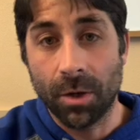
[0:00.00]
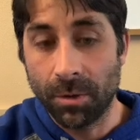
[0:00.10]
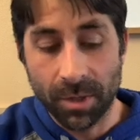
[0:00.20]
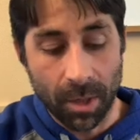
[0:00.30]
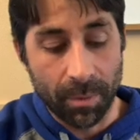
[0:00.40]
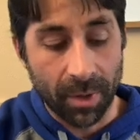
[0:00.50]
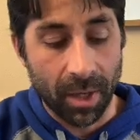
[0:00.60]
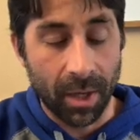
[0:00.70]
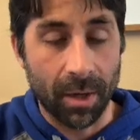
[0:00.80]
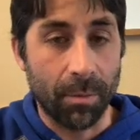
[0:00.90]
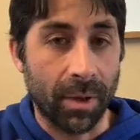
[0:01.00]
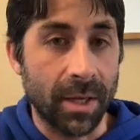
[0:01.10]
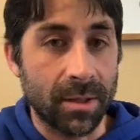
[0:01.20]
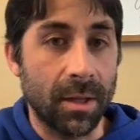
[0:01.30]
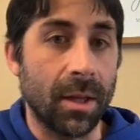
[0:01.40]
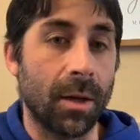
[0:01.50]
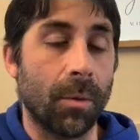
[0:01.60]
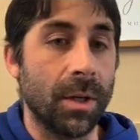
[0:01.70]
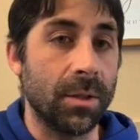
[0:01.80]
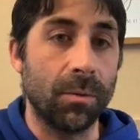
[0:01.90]
up in a place in the
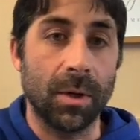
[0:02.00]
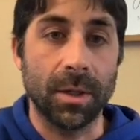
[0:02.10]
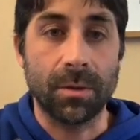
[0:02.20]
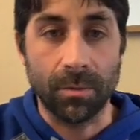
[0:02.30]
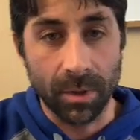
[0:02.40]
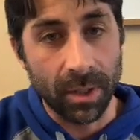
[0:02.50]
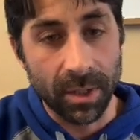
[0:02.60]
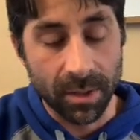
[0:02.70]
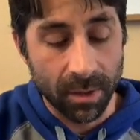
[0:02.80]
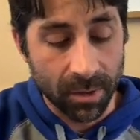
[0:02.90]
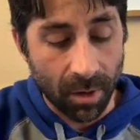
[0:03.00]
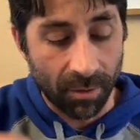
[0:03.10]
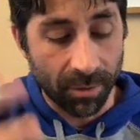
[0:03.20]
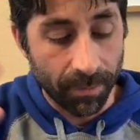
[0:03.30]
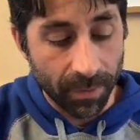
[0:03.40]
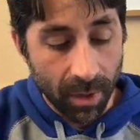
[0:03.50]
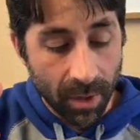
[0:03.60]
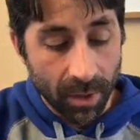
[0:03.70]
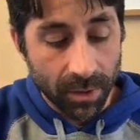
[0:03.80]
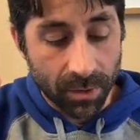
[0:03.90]
equation where it's really easy to solve.
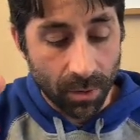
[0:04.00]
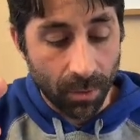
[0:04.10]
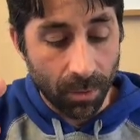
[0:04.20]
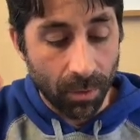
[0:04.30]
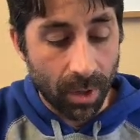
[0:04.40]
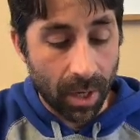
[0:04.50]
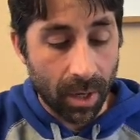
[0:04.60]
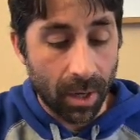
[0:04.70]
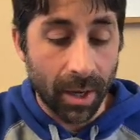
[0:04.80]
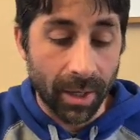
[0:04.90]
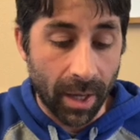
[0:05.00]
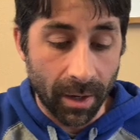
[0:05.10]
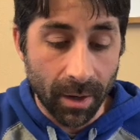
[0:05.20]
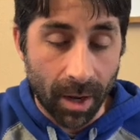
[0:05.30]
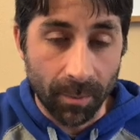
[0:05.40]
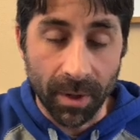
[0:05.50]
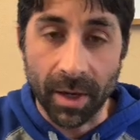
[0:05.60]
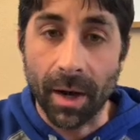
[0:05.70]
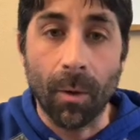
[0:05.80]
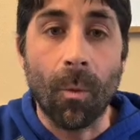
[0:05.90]
So again, I'm going to
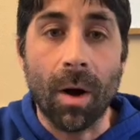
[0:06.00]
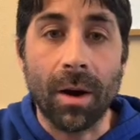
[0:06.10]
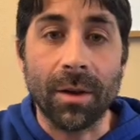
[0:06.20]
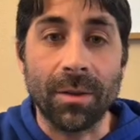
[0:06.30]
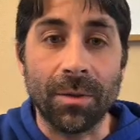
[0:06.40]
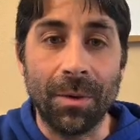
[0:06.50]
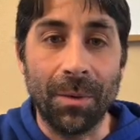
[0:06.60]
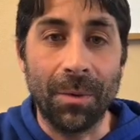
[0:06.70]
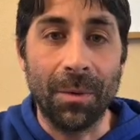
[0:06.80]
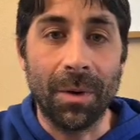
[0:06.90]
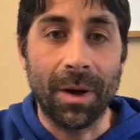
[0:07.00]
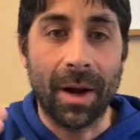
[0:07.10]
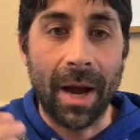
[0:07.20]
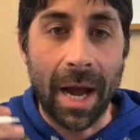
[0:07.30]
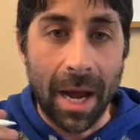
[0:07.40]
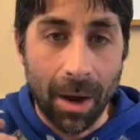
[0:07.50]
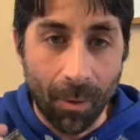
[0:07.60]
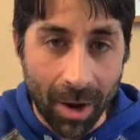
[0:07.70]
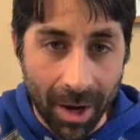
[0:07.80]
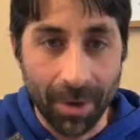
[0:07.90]
kind of walk through how
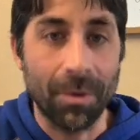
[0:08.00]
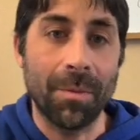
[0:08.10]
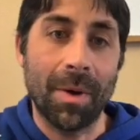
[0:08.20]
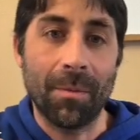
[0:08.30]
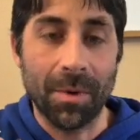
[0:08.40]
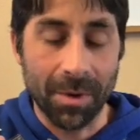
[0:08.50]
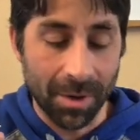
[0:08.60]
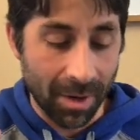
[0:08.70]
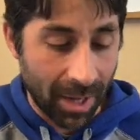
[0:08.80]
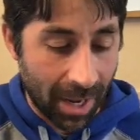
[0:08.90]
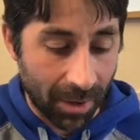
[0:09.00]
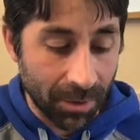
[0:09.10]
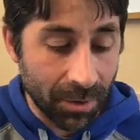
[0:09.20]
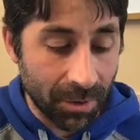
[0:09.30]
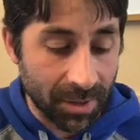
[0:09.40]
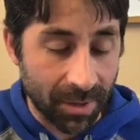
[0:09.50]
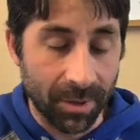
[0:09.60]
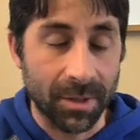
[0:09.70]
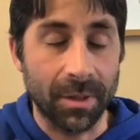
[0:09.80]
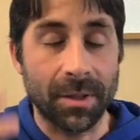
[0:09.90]
I remember how to do this every single time.